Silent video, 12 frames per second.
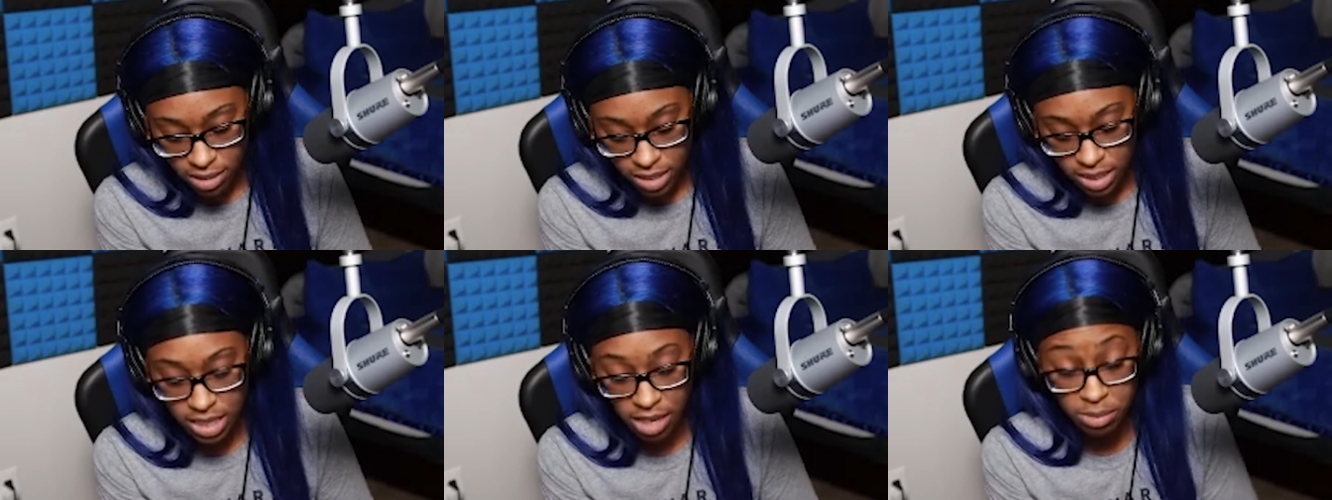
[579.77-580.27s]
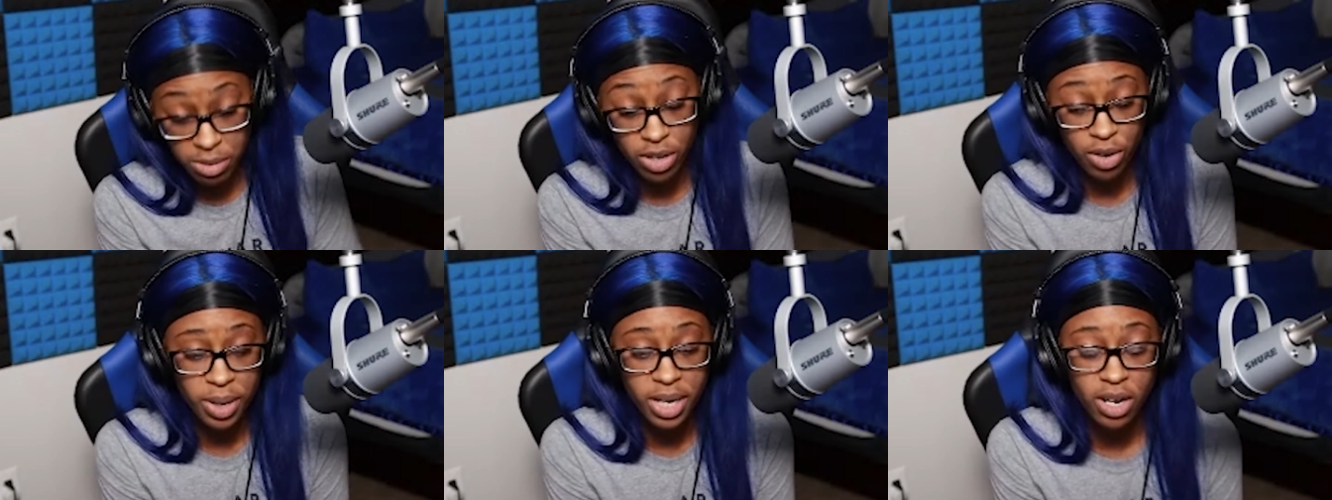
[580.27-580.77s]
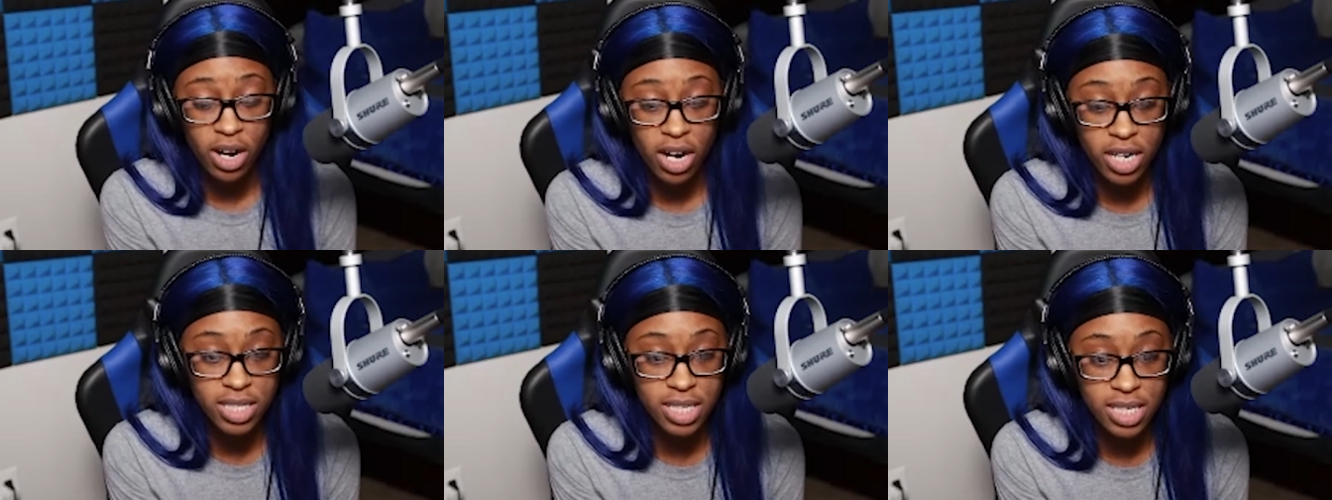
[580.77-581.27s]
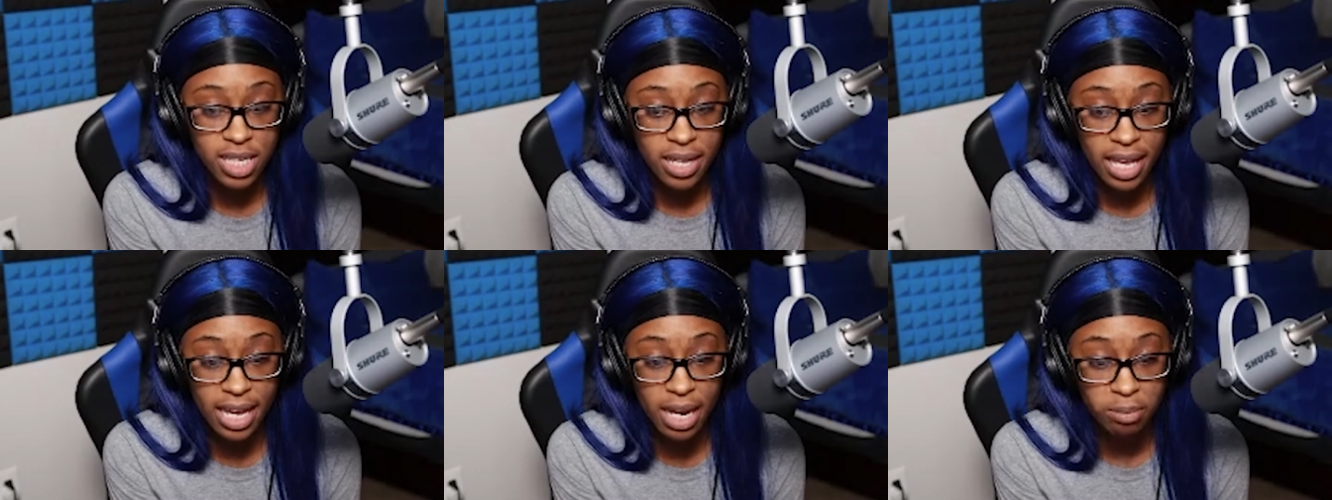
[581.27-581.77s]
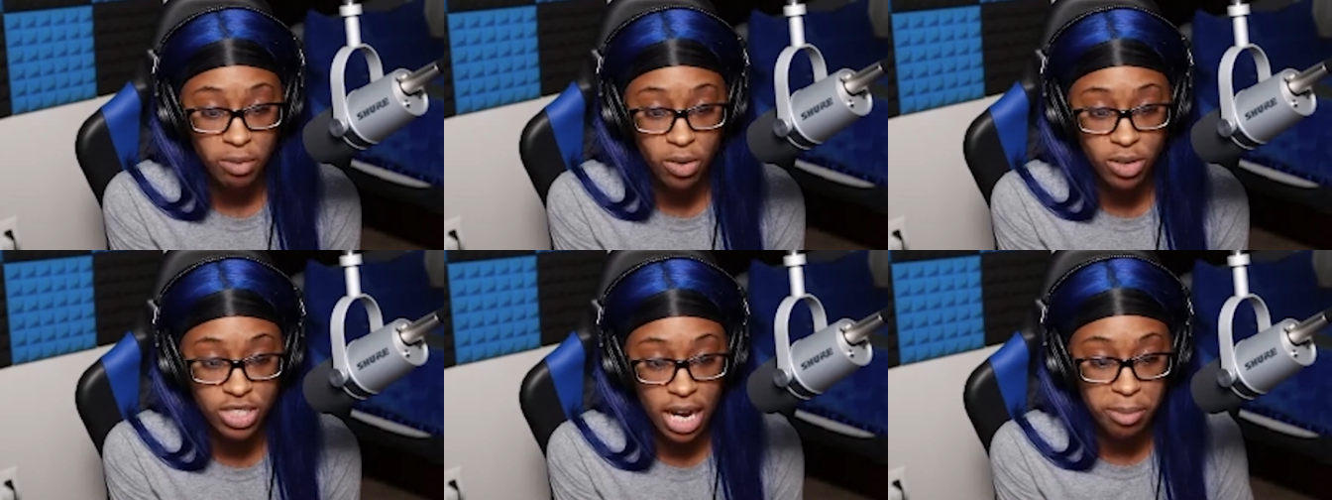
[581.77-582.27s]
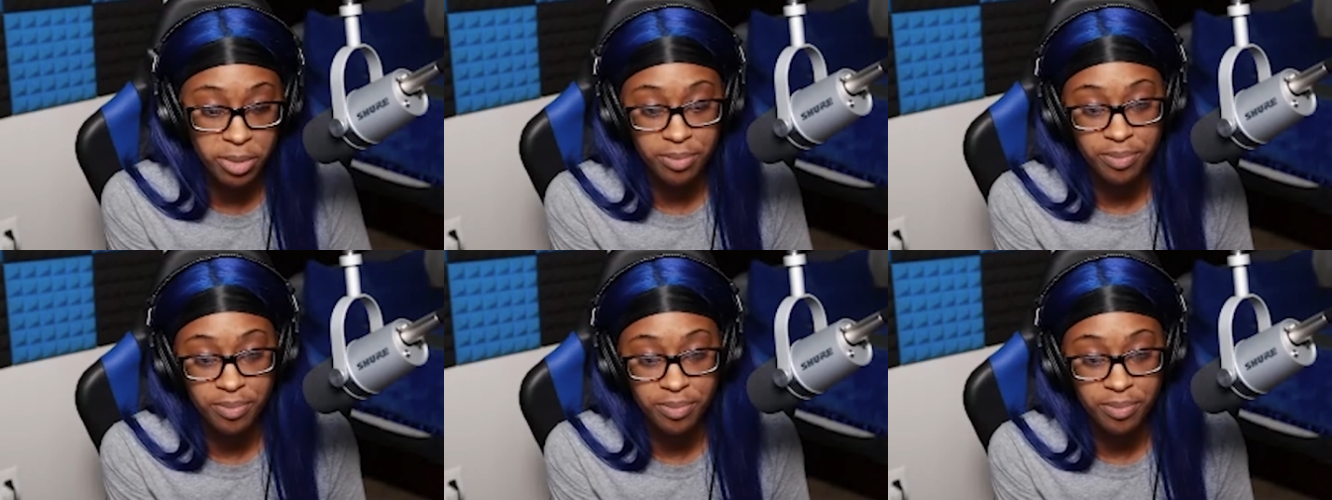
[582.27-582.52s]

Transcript: give me your credit cards and I'm going shopping.